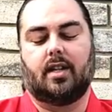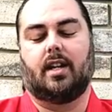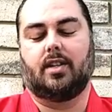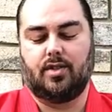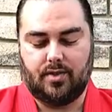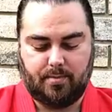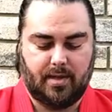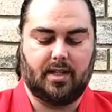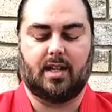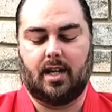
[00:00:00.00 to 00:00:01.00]
and you
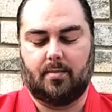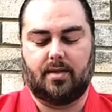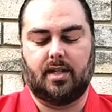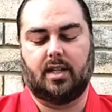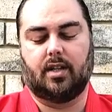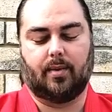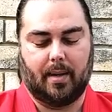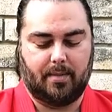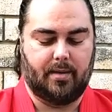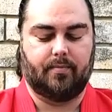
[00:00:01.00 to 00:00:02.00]
spend the time to sit here and
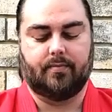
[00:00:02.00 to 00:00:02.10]
wrap it.